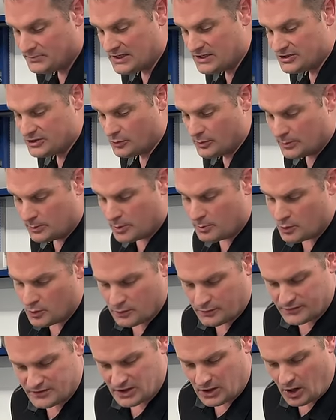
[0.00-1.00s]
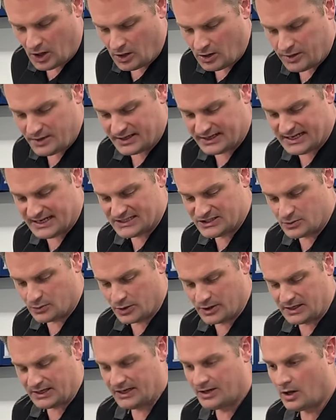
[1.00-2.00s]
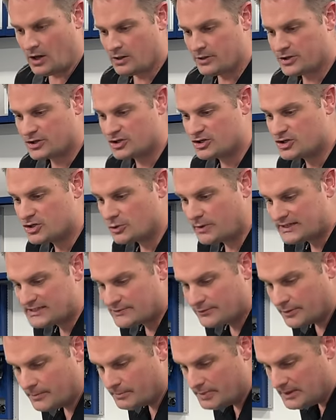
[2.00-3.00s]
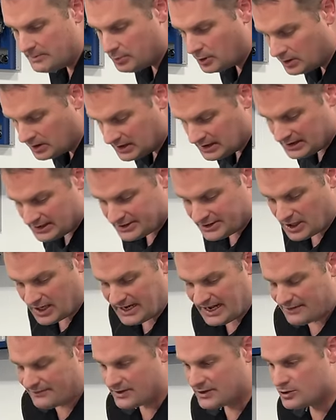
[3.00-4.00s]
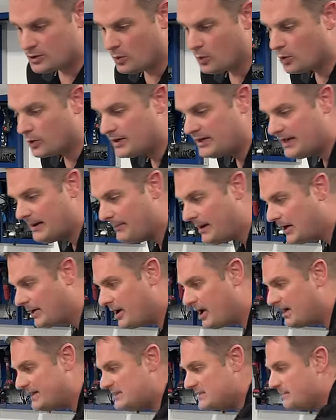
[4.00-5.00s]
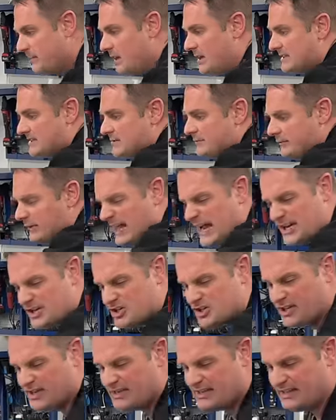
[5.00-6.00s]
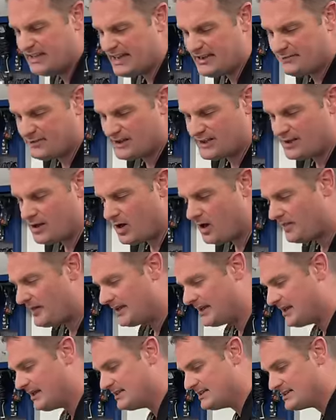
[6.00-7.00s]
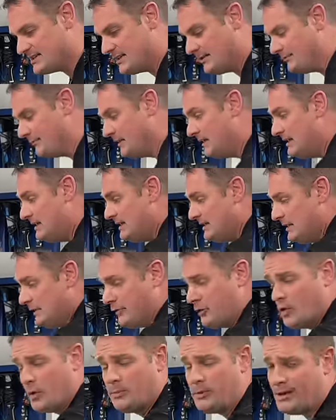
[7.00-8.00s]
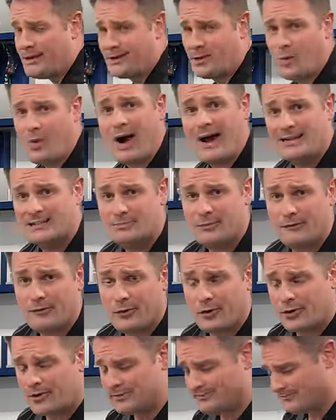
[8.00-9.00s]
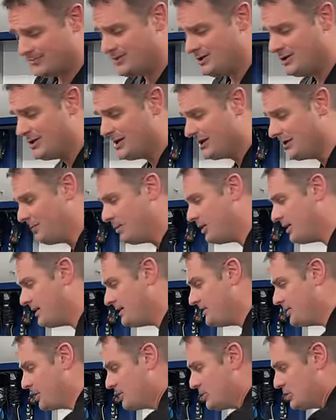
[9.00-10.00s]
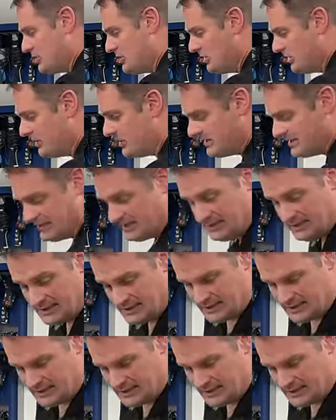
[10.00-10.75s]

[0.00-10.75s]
So it removed all the guesswork and all the stress from people not having to worry about high spots, flashing, leveling, all that kind of stuff. If you applied a wax before, you can apply the Armor Shield 9.